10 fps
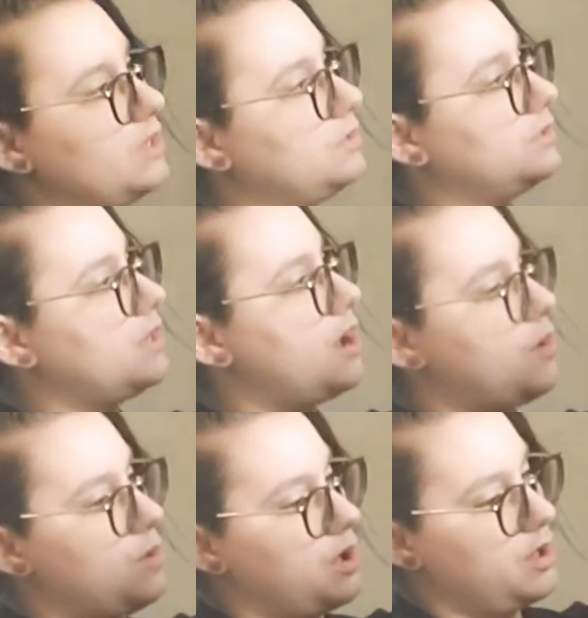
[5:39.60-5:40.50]

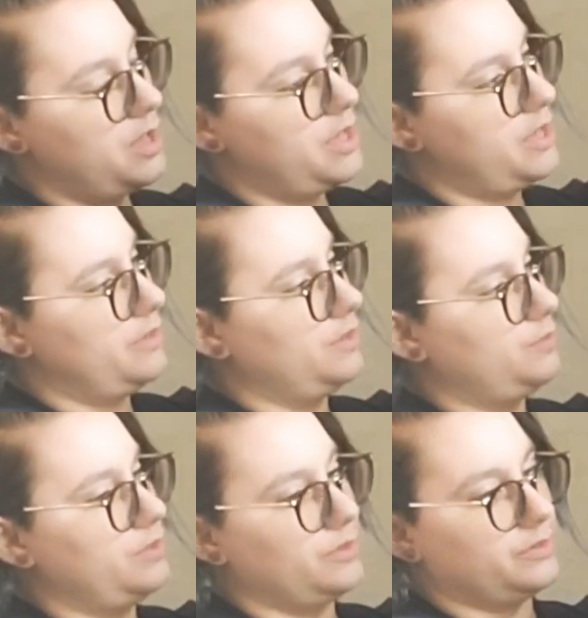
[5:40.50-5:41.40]
so
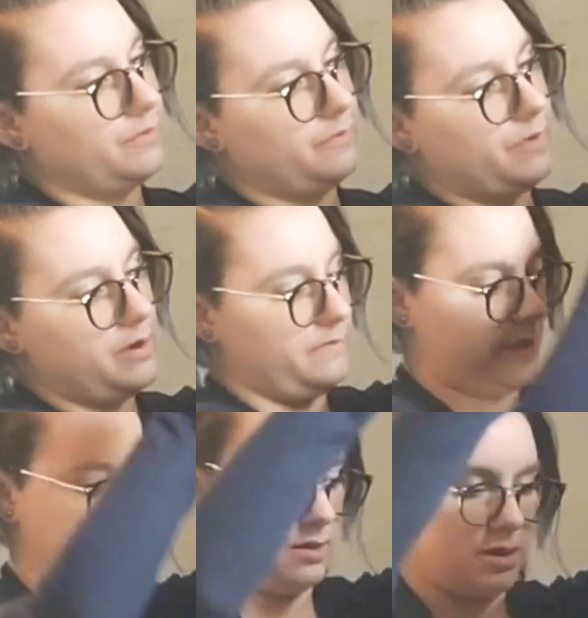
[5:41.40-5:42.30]
this one looks very,
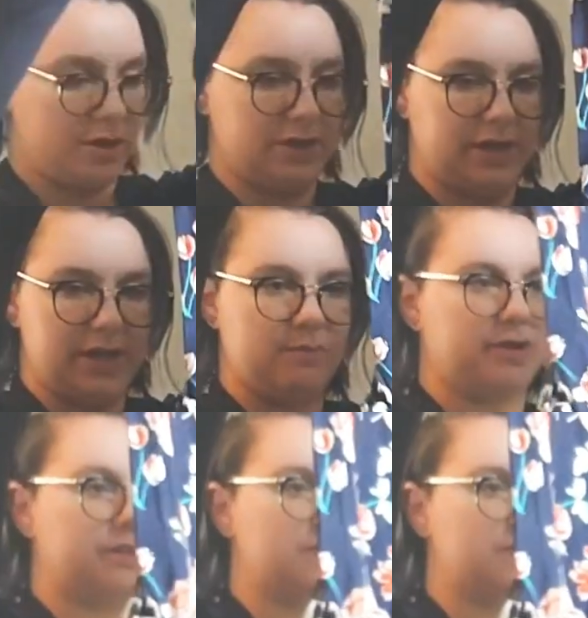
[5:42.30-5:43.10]
very large, again with